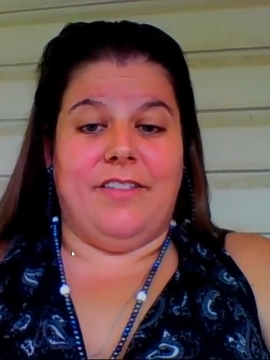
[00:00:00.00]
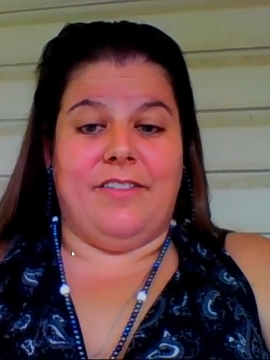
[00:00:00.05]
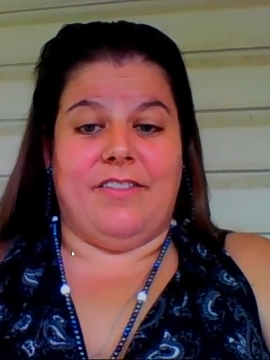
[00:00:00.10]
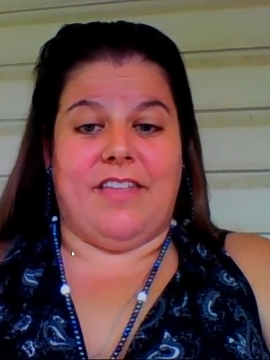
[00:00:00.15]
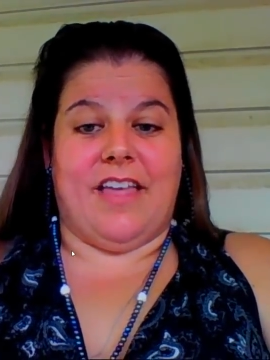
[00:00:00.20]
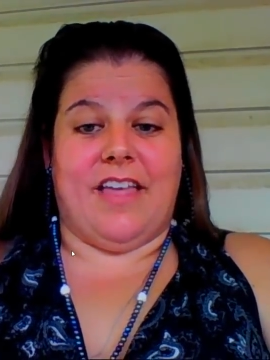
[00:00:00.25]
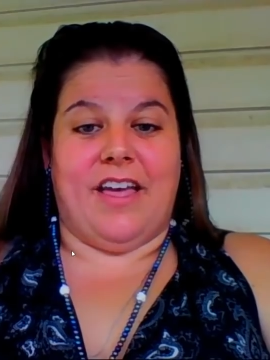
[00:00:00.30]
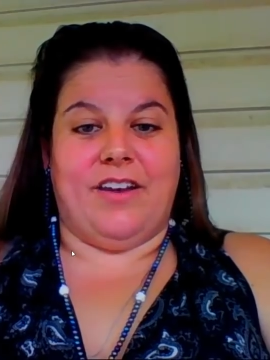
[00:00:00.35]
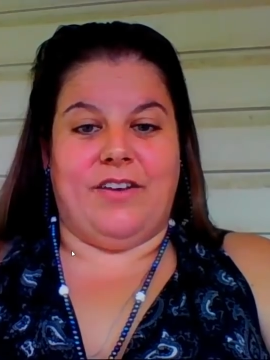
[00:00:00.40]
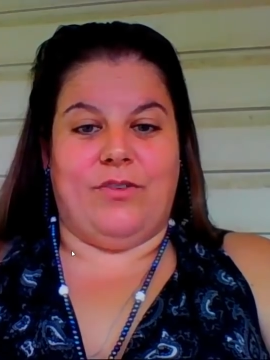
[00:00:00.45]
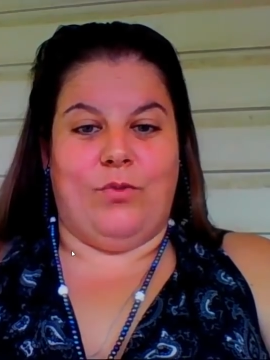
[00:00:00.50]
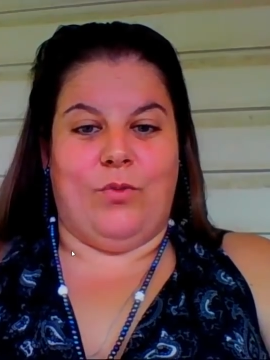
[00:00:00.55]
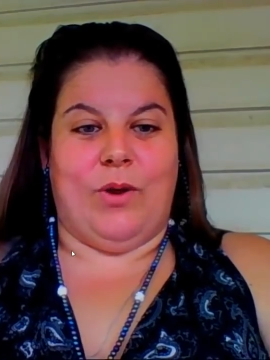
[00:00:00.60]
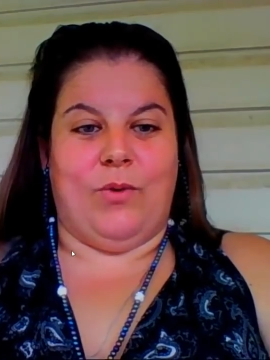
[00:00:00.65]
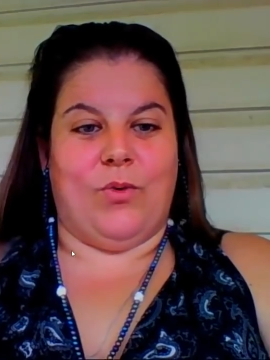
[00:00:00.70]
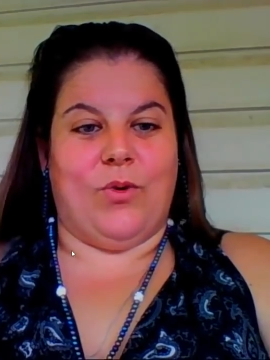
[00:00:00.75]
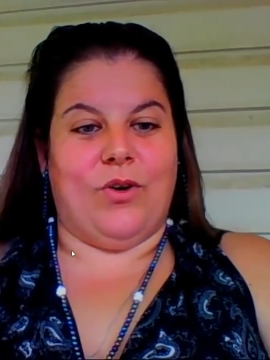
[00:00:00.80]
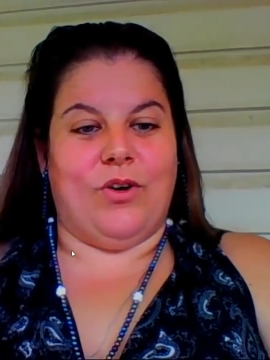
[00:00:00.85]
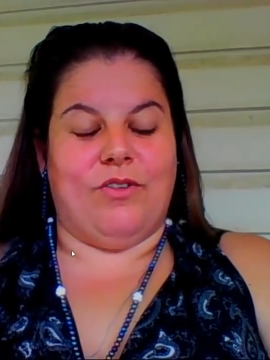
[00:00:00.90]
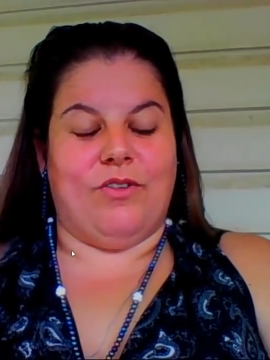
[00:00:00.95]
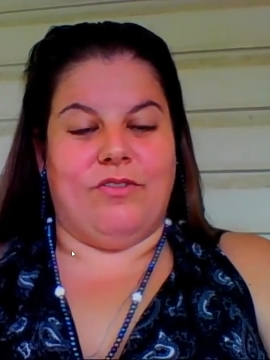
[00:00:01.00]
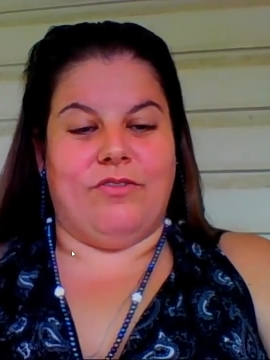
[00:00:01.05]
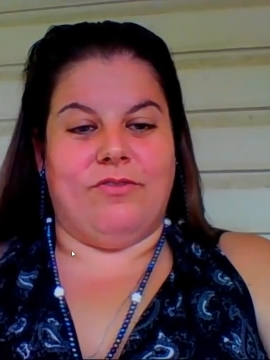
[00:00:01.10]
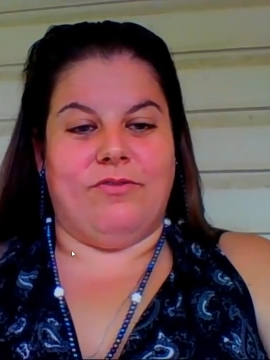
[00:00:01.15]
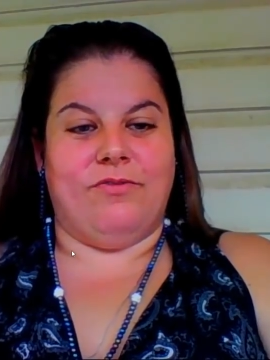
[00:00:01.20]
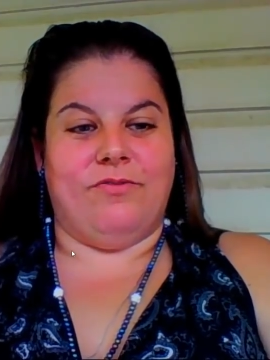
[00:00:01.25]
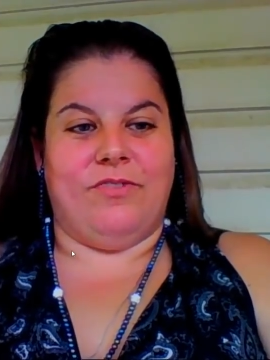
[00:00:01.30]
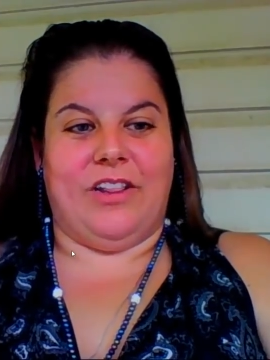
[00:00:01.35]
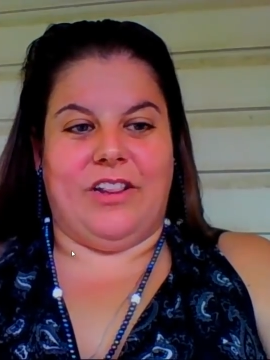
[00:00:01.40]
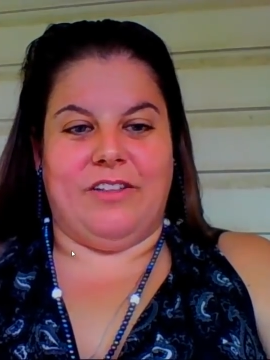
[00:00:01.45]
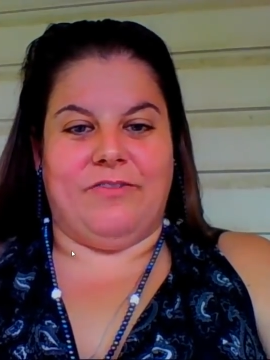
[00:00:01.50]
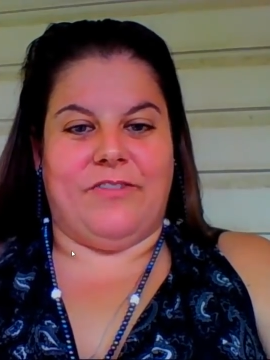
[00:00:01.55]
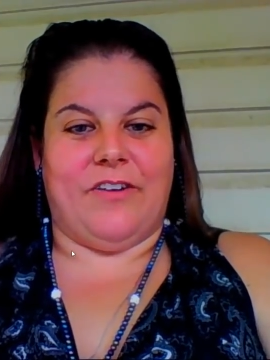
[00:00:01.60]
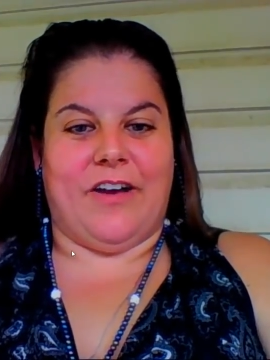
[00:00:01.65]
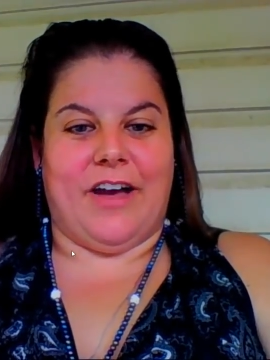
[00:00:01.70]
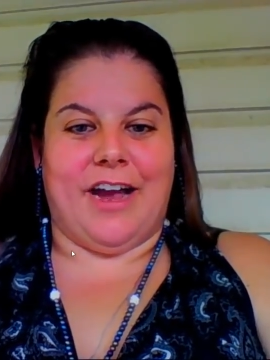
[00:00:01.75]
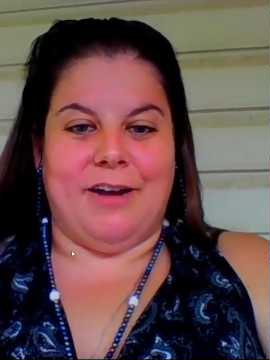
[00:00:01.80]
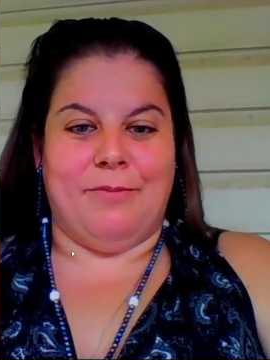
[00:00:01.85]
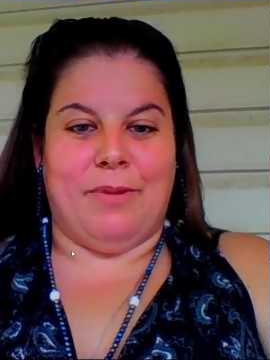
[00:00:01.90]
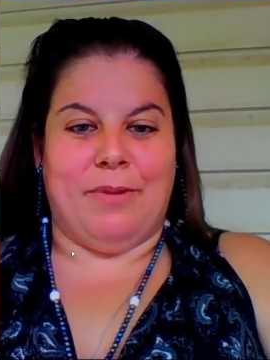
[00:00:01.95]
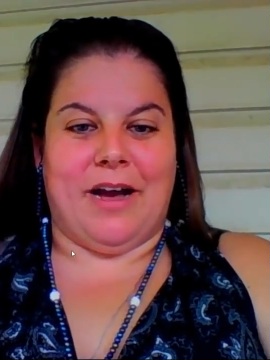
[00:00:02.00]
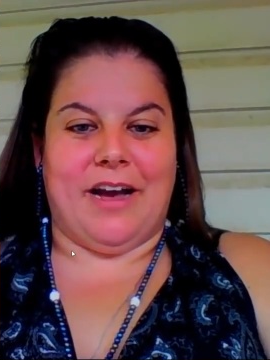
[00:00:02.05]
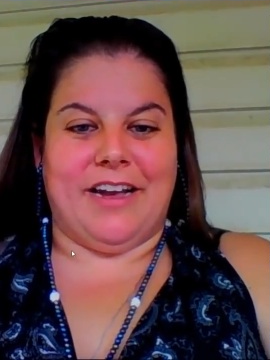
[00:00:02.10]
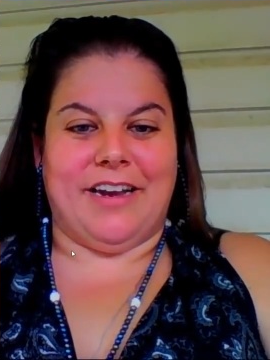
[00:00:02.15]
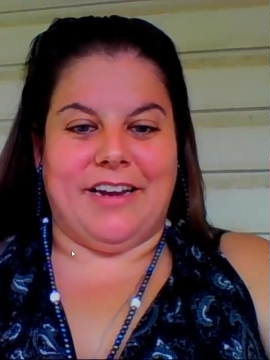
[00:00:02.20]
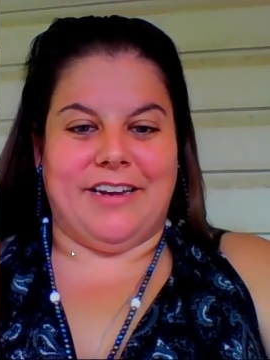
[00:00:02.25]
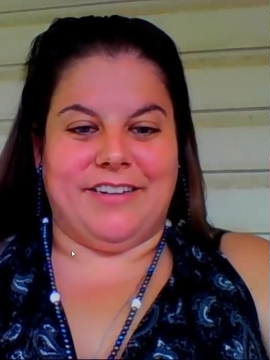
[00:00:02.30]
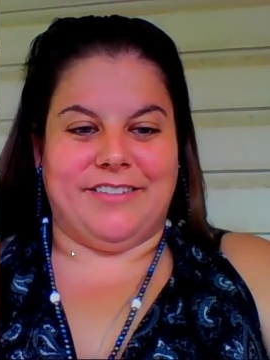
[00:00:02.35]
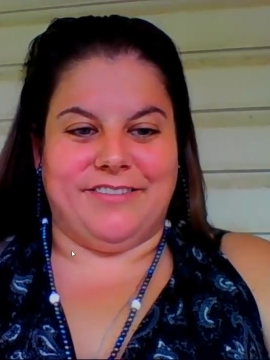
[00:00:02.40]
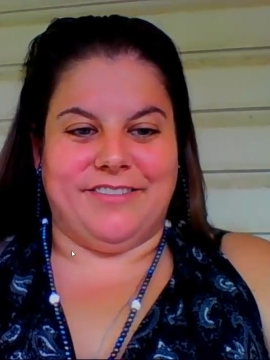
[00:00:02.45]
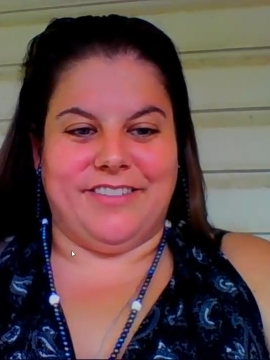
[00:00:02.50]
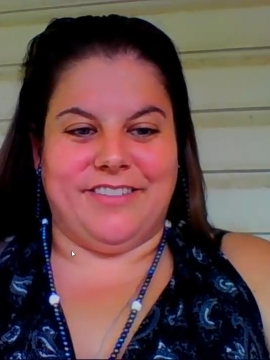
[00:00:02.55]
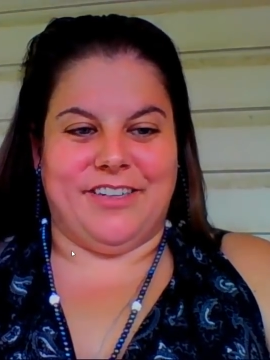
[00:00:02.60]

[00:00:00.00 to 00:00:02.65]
that we were vilified by,